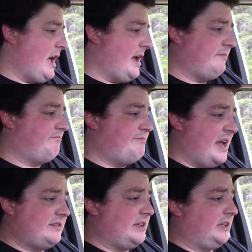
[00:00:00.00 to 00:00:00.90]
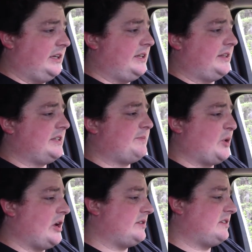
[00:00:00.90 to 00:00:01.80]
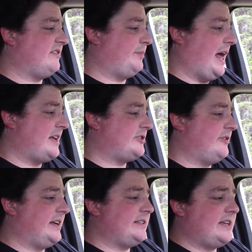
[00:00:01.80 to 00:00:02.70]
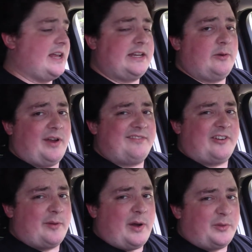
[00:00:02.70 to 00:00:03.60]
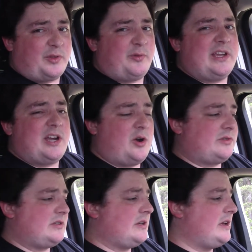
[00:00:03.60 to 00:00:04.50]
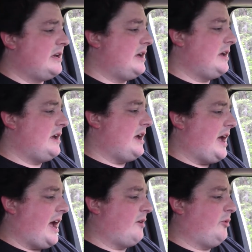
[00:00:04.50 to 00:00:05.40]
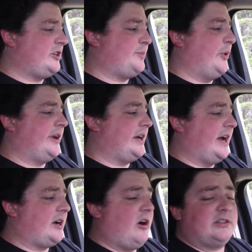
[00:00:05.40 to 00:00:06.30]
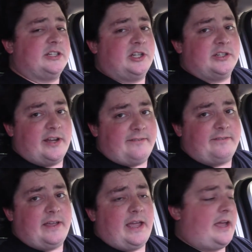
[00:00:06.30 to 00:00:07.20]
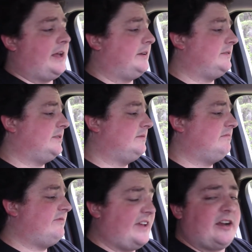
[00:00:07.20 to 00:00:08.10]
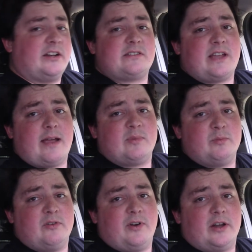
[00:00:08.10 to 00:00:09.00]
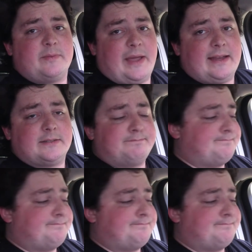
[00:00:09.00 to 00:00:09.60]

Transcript: And basically this process of plastering and sanding went for about three coats, at which point I called it good enough and figured it's time to move on to paint,